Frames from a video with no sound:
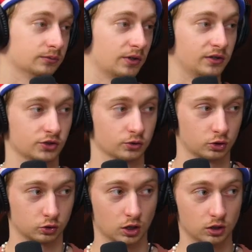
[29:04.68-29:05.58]
whether it's through
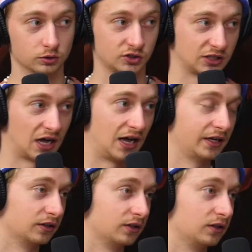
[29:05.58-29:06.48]
clothes,
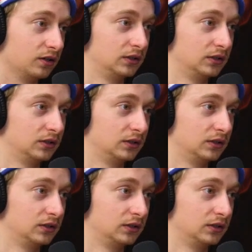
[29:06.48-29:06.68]
style,